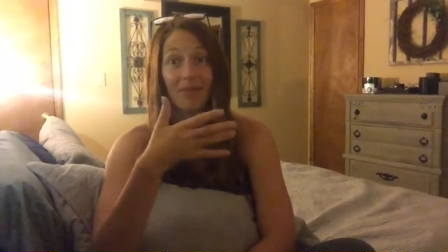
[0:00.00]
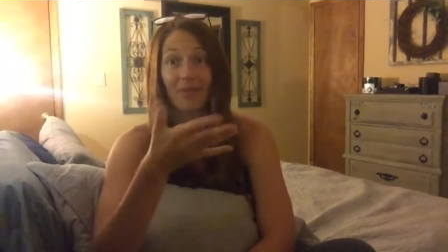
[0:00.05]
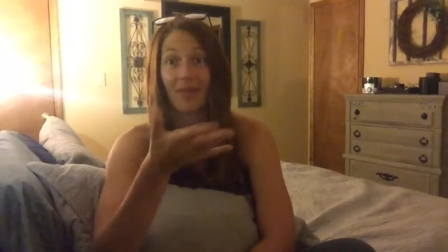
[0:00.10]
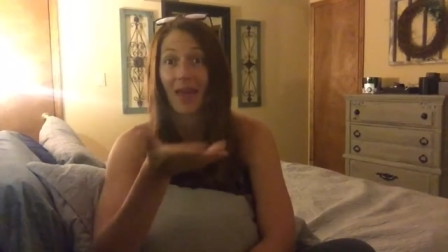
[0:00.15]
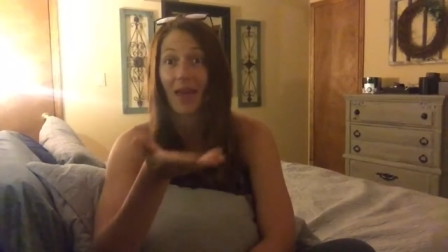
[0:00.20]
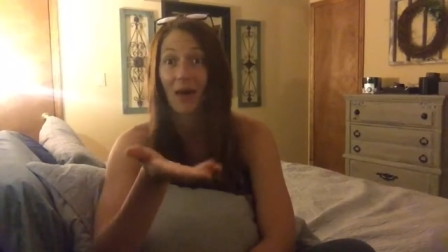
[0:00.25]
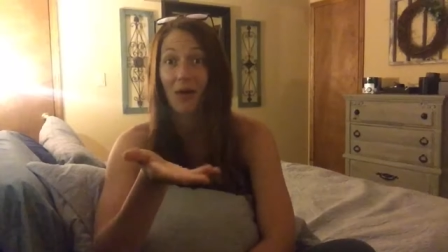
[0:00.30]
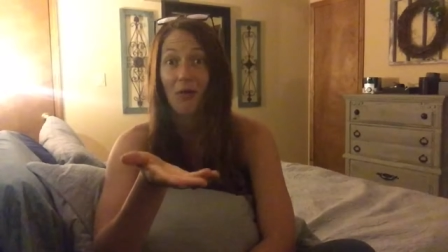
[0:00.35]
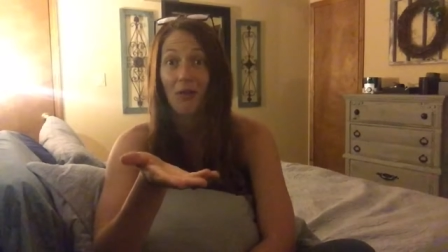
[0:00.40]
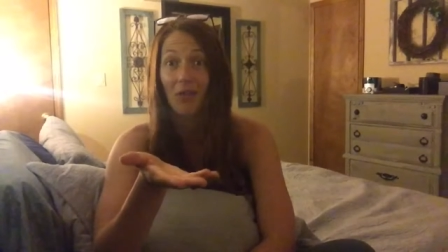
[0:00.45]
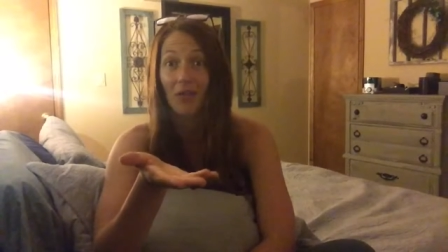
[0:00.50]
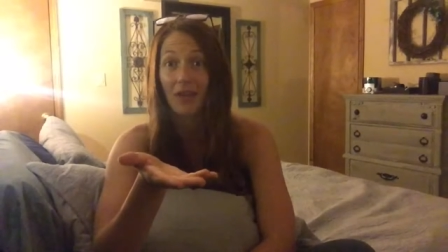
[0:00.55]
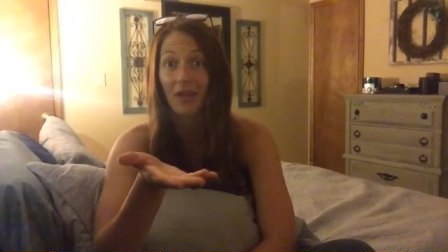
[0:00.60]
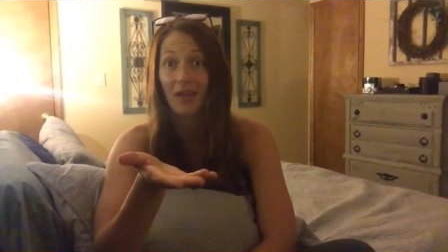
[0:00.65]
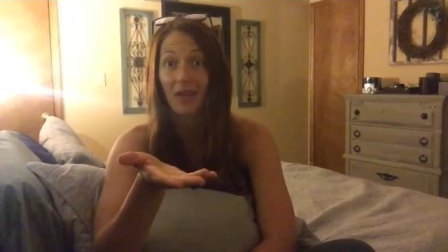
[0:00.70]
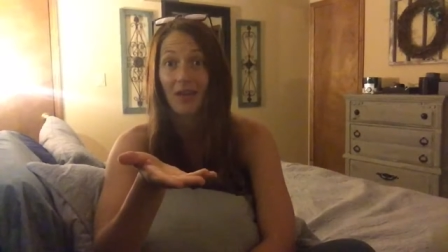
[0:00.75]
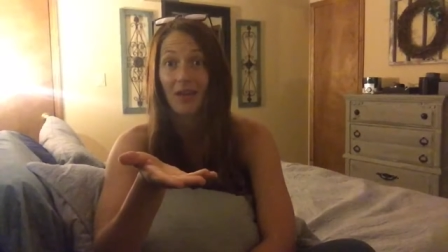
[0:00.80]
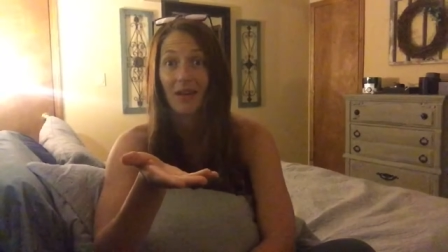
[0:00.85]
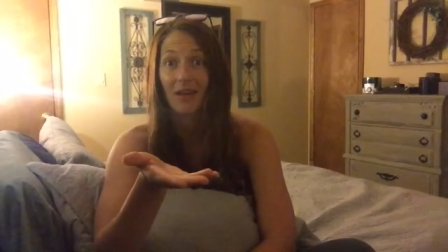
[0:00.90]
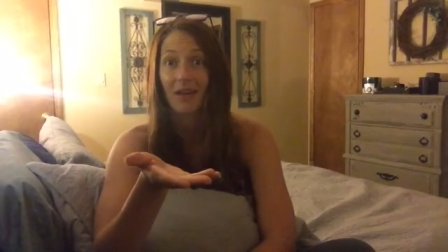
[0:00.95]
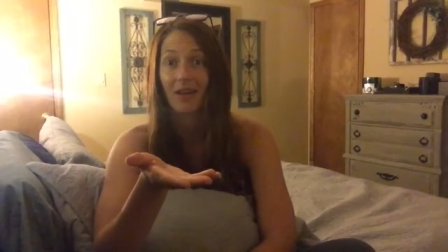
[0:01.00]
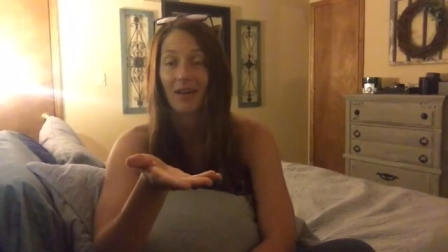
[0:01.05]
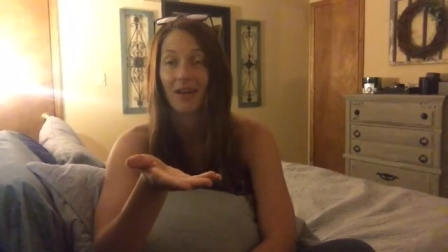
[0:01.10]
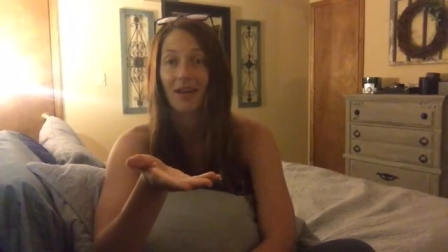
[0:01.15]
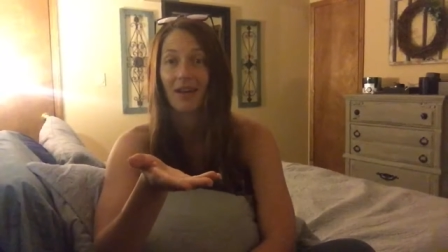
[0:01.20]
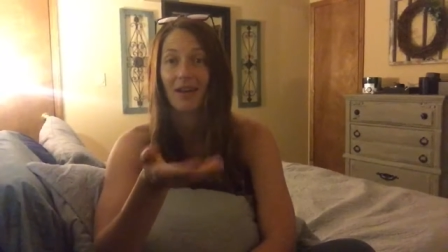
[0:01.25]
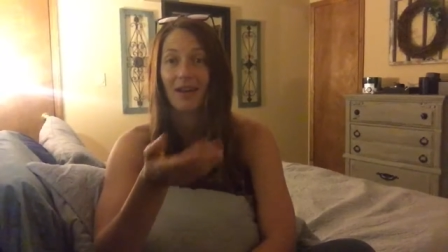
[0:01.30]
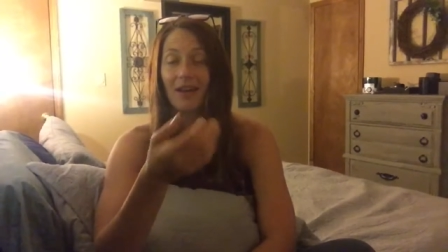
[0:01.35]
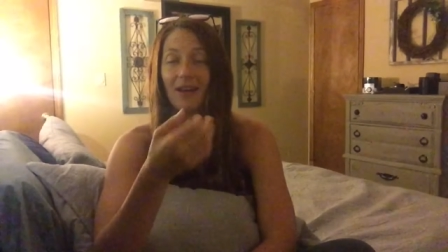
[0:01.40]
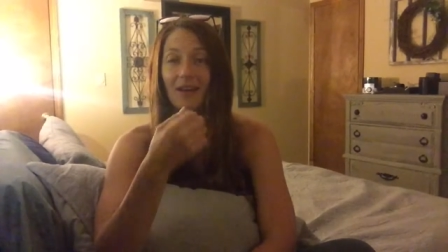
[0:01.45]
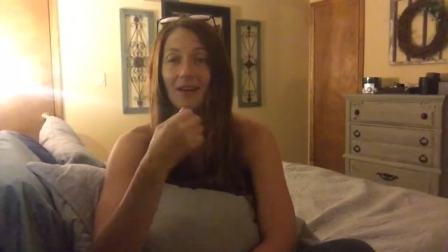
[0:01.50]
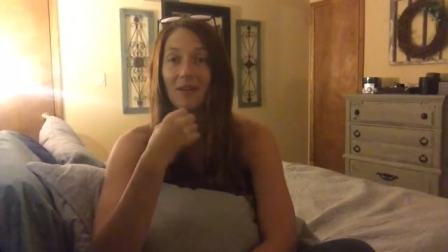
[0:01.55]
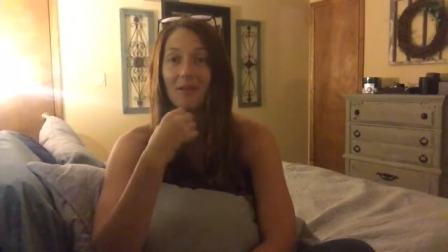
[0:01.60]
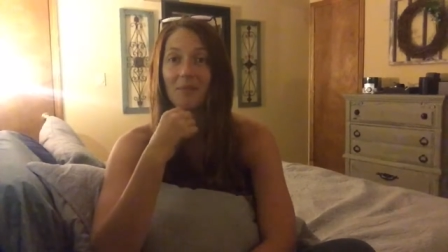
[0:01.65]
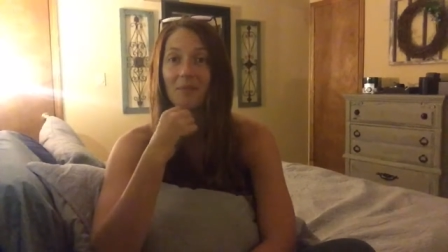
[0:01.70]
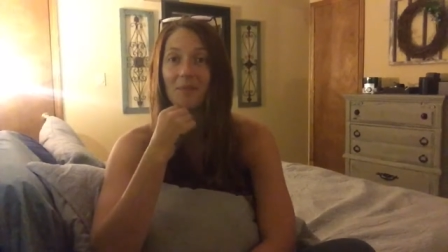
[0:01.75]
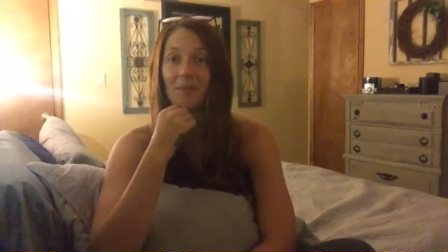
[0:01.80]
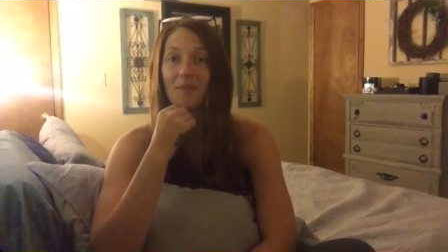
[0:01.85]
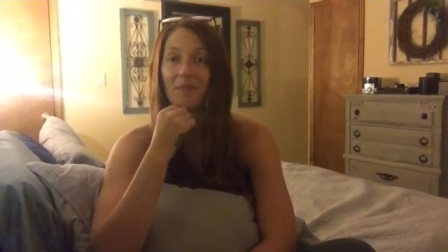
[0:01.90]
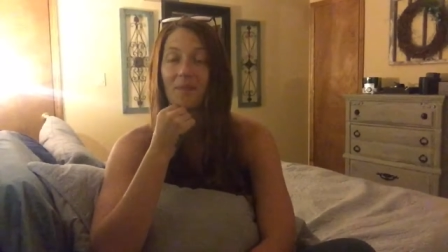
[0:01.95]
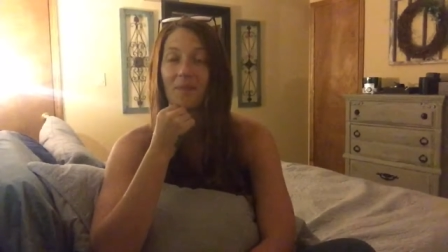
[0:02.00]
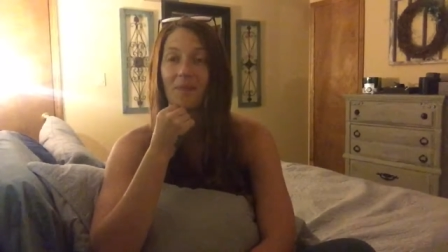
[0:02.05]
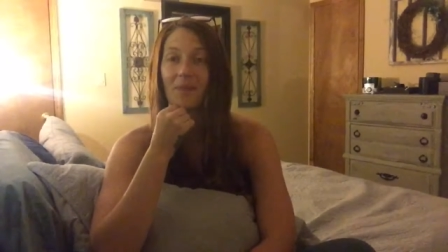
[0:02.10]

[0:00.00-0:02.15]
healthy um,